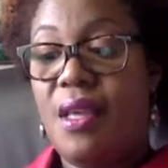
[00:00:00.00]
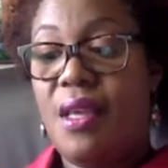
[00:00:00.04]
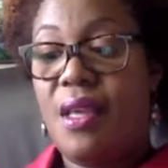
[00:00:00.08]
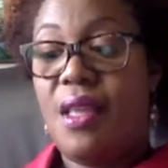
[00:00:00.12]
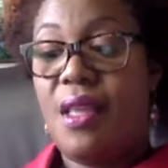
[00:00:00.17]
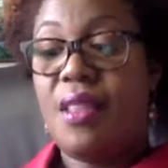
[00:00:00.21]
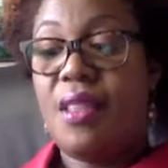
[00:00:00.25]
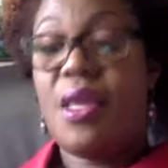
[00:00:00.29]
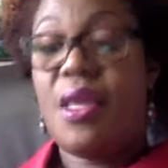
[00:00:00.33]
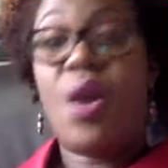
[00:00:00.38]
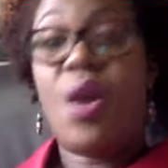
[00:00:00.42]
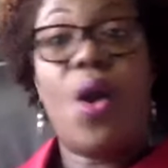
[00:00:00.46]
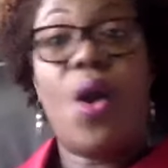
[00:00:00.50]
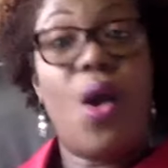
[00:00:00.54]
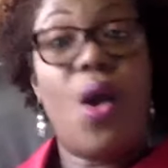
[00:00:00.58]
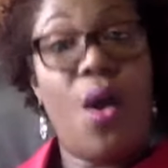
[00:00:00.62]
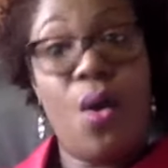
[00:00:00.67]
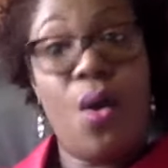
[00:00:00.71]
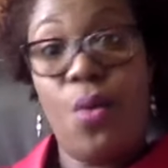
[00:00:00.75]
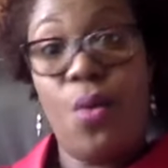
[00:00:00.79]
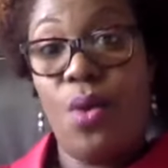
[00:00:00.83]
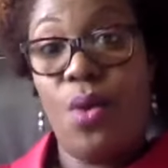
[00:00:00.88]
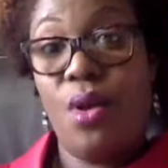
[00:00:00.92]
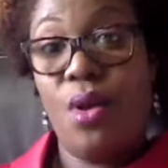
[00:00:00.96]
The
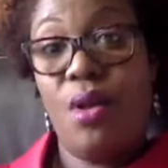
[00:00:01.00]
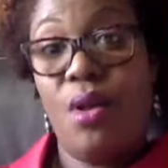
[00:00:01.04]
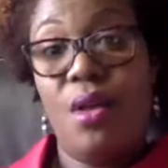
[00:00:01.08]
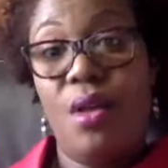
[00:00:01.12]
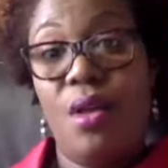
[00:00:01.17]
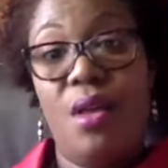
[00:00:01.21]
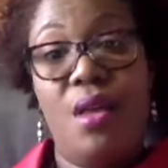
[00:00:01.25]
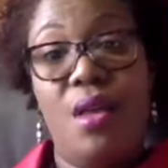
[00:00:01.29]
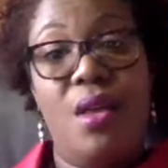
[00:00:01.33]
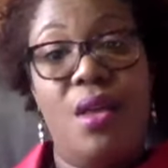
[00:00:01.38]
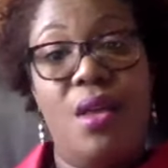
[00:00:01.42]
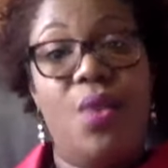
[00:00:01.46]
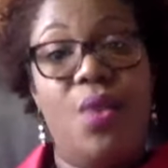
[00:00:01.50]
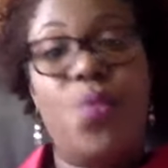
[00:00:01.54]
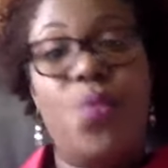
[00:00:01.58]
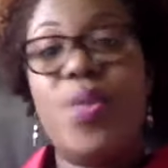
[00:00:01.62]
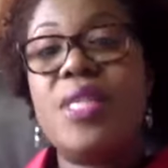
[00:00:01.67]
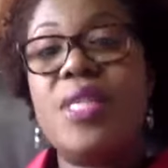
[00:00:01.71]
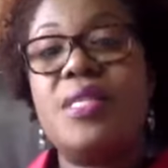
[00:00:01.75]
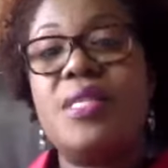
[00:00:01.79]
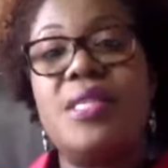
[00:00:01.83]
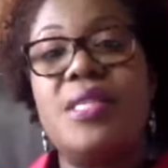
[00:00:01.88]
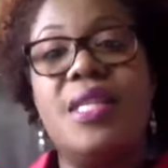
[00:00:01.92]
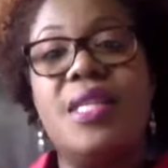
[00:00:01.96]
how, we
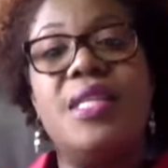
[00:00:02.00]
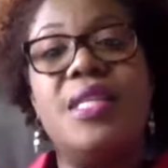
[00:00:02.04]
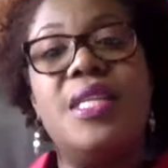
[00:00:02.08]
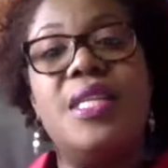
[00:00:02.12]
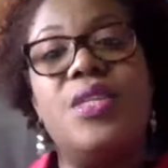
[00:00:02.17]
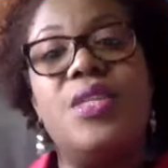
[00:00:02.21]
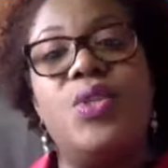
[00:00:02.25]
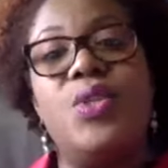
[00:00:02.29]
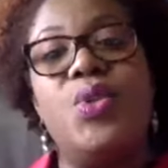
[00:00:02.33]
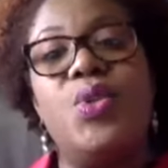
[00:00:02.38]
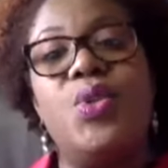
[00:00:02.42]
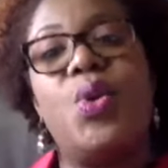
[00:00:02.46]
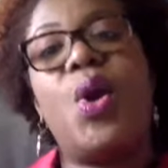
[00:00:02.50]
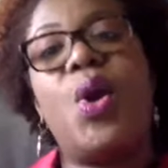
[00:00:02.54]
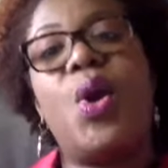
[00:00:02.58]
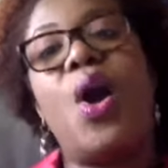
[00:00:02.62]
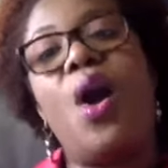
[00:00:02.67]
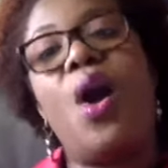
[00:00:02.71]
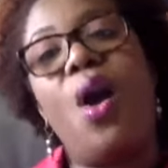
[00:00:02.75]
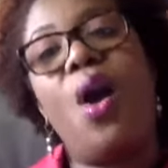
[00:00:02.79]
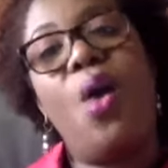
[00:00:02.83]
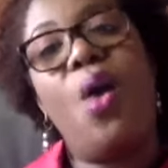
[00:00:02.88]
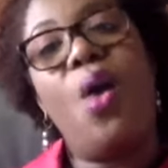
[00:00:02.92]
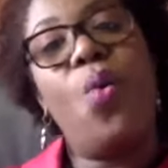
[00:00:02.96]
still need to know
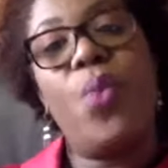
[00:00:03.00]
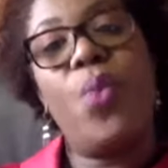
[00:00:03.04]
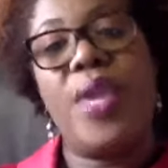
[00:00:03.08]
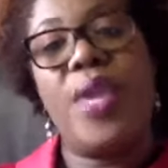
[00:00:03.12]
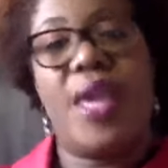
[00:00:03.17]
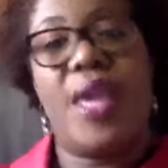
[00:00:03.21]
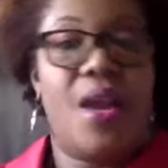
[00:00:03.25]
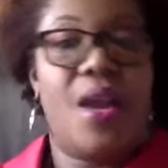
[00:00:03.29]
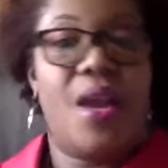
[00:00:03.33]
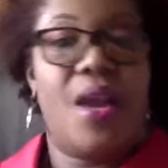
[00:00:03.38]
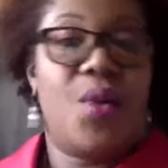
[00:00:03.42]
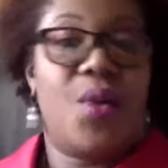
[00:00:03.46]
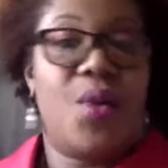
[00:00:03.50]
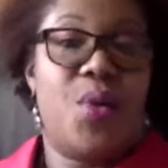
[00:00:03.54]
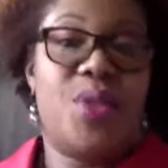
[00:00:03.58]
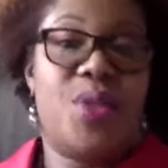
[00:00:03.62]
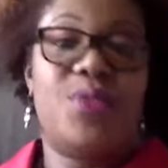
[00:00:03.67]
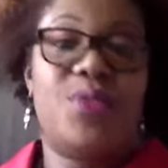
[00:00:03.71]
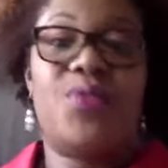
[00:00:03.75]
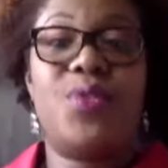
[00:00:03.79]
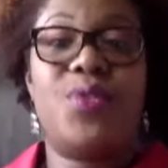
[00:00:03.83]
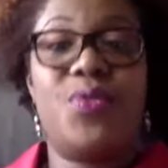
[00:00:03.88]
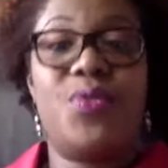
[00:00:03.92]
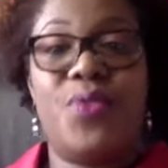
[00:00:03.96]
how we are going to
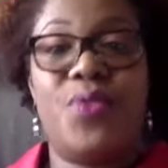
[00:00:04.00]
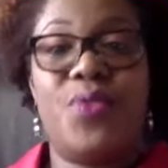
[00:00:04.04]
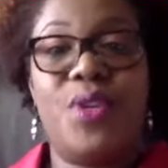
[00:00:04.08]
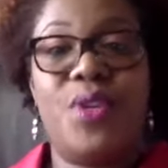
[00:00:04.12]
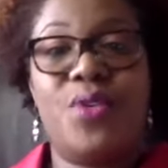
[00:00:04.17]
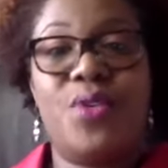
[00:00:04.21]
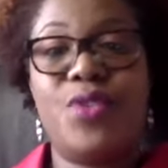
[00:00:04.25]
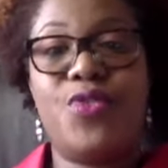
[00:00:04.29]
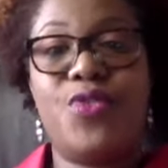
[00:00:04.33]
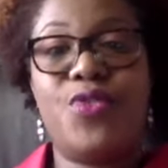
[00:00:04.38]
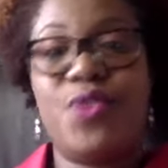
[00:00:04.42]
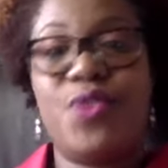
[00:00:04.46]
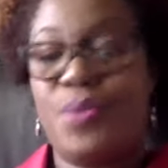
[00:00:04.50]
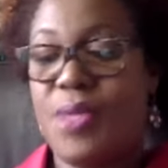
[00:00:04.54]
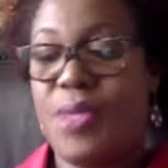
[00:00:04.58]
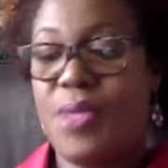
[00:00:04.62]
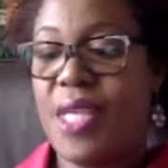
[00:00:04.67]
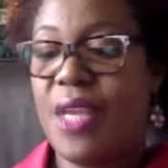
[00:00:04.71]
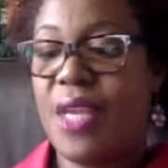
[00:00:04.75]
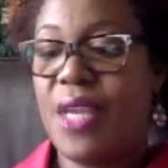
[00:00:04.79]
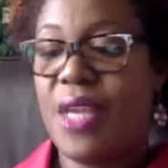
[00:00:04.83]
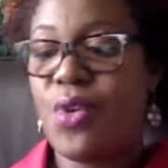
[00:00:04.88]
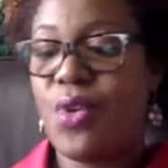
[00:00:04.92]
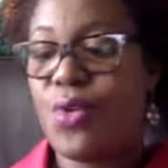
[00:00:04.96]
fulfill our dreams and
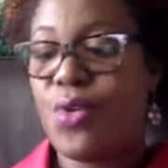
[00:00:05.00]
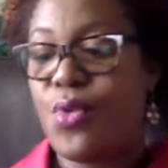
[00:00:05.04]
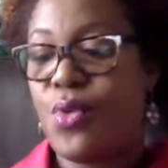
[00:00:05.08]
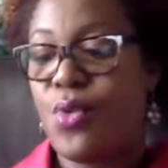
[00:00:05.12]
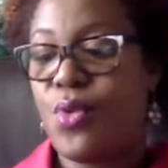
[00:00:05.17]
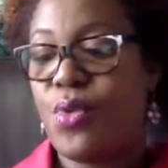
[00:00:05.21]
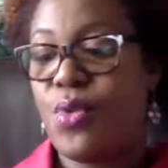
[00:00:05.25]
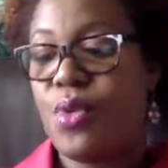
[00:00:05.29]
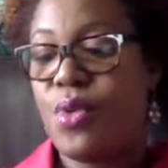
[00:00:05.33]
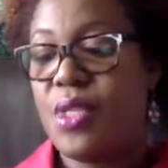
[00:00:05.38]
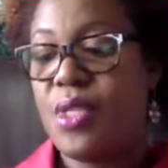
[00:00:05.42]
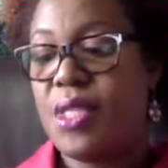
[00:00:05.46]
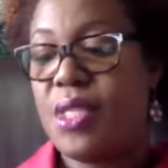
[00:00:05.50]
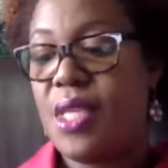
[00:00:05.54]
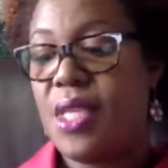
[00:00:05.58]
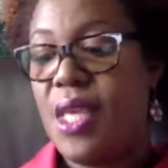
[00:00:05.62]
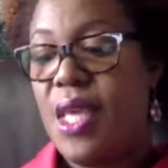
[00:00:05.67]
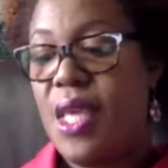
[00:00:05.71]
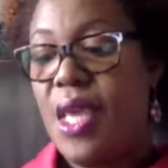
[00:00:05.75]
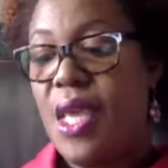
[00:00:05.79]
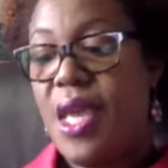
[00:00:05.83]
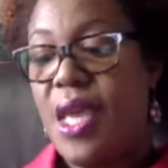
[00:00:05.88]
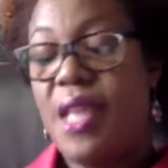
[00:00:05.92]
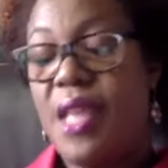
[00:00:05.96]
our goals.
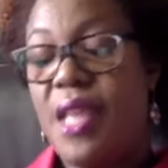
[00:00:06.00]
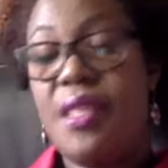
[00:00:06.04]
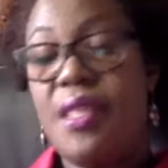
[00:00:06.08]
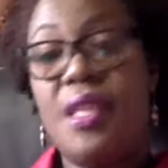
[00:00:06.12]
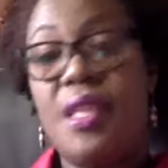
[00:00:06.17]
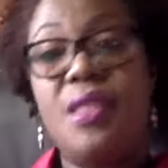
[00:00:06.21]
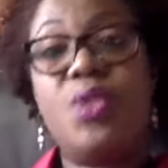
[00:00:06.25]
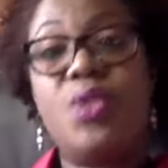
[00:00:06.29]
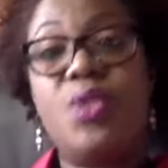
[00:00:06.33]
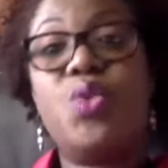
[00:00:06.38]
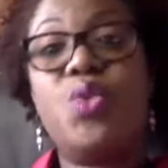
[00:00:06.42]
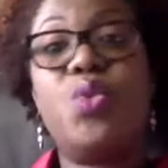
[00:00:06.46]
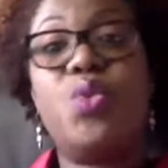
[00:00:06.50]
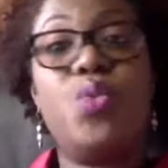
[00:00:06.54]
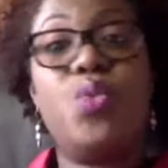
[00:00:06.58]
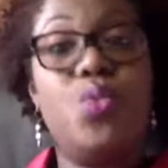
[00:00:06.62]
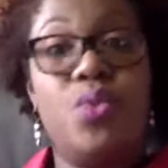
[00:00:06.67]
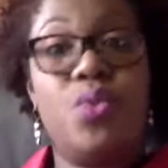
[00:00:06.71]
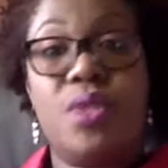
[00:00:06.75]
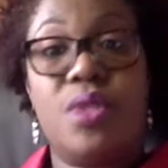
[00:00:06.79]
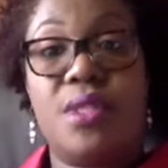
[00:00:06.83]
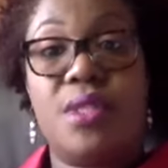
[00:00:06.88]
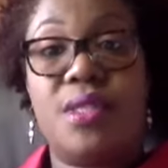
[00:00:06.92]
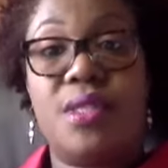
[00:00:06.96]
And then the
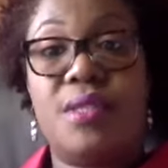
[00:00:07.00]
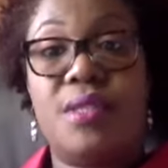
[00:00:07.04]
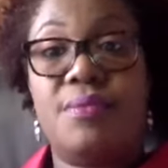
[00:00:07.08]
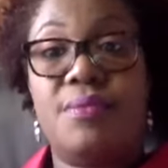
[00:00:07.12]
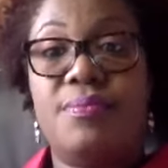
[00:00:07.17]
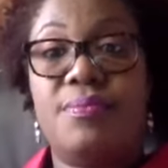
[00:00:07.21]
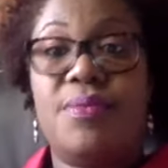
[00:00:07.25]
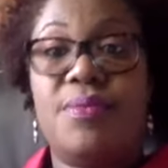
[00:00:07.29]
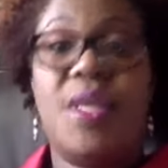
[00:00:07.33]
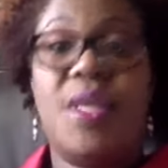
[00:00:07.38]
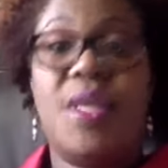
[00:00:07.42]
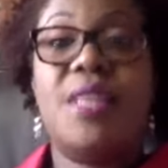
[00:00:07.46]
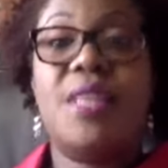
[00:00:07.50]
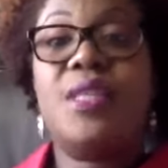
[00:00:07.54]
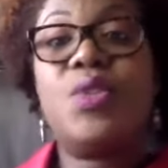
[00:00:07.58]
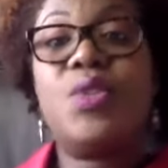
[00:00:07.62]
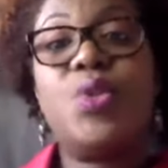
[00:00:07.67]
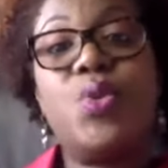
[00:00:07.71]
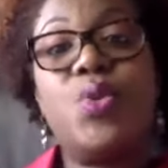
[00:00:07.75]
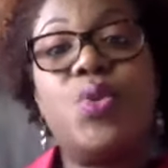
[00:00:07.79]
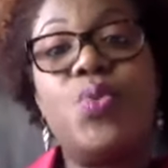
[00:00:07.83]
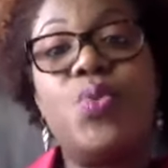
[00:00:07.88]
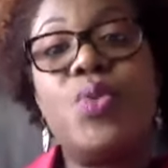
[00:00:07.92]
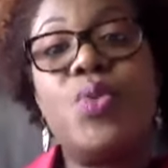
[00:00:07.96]

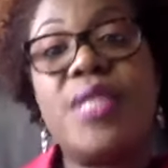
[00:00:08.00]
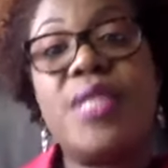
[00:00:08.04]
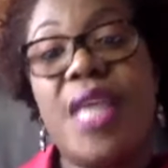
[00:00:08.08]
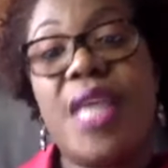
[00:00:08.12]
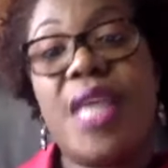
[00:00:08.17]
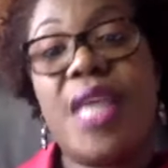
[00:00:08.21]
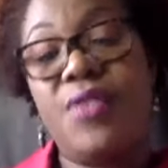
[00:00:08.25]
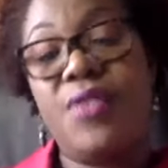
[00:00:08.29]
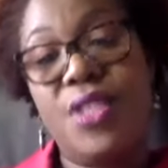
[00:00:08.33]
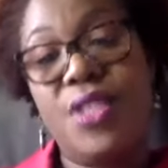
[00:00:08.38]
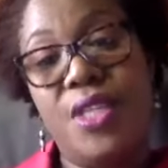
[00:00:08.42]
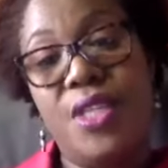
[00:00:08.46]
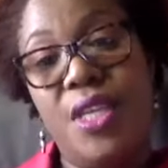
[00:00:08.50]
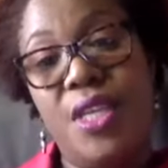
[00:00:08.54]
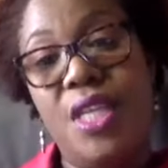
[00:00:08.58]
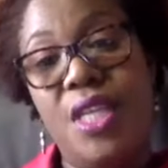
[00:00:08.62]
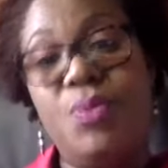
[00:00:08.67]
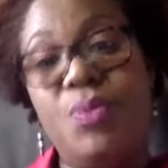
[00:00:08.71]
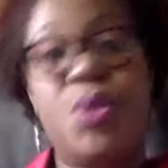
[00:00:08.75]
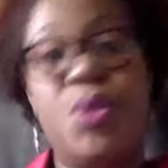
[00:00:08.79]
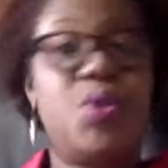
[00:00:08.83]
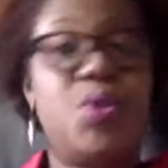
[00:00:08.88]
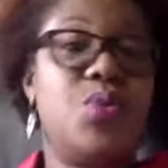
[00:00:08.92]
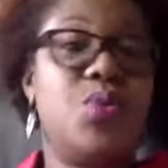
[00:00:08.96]
tools have changed,
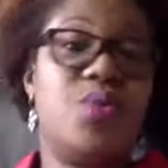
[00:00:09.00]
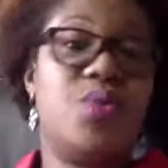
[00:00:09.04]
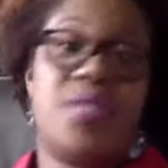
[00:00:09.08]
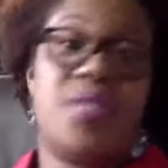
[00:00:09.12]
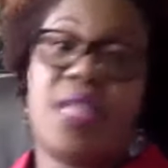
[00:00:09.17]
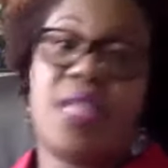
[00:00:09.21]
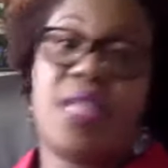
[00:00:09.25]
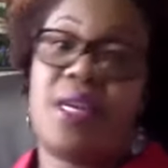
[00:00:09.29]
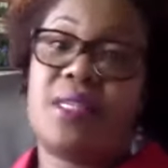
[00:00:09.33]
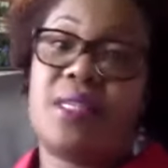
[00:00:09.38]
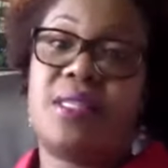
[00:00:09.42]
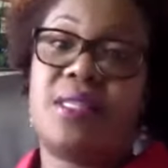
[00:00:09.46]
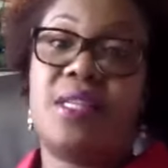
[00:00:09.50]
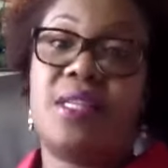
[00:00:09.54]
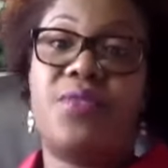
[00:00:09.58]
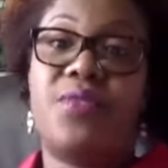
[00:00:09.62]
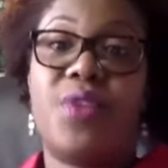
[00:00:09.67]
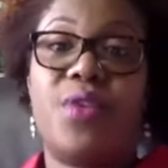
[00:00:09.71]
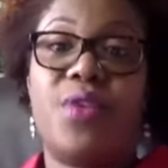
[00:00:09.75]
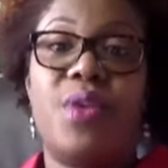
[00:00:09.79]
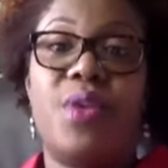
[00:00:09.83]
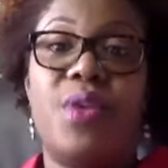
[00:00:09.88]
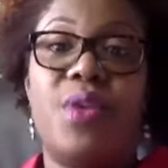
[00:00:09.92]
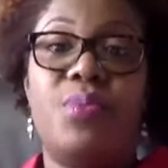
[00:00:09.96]
but tools are still
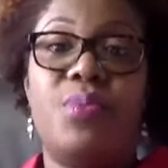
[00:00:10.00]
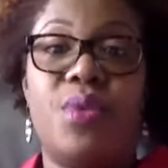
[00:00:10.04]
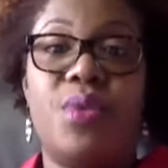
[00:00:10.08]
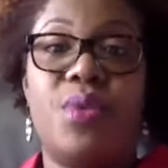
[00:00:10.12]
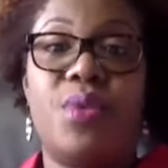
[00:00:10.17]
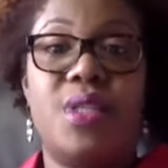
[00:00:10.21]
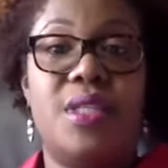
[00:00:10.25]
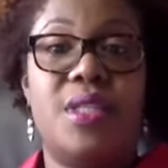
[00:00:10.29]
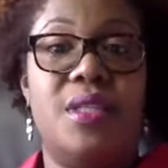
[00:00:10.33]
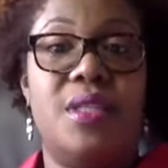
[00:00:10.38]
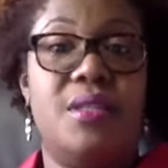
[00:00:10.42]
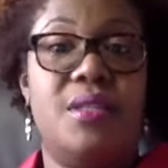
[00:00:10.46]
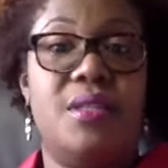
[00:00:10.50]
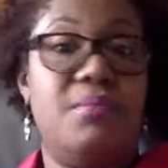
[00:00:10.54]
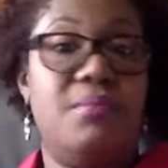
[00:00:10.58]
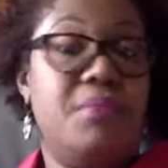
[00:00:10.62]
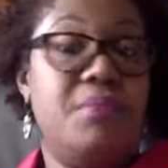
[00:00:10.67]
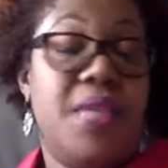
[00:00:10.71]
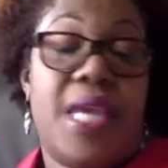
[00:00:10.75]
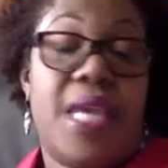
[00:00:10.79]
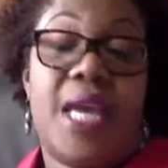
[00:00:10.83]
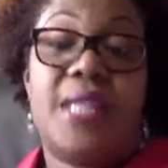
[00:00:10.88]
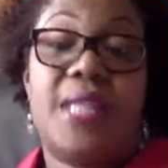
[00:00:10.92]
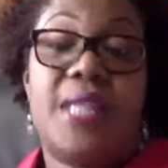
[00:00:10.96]
very important.
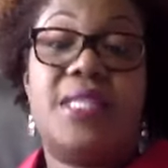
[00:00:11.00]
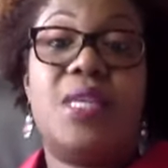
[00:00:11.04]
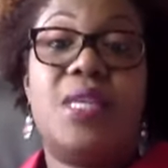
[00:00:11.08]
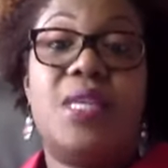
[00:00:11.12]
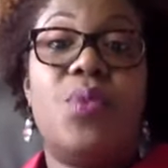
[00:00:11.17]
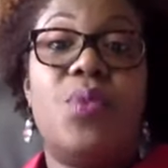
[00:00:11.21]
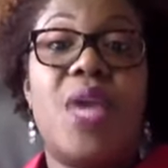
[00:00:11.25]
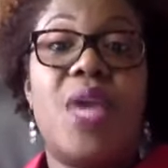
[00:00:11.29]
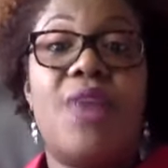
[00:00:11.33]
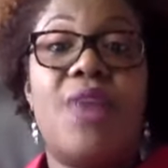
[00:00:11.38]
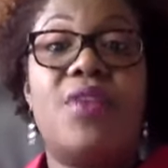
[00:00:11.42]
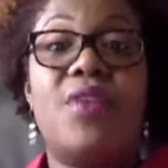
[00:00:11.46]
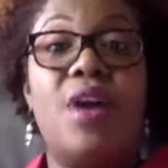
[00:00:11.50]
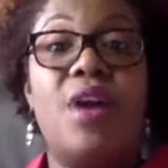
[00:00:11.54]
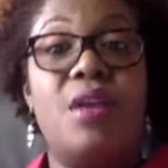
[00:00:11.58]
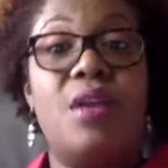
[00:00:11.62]
I'd say we have gotten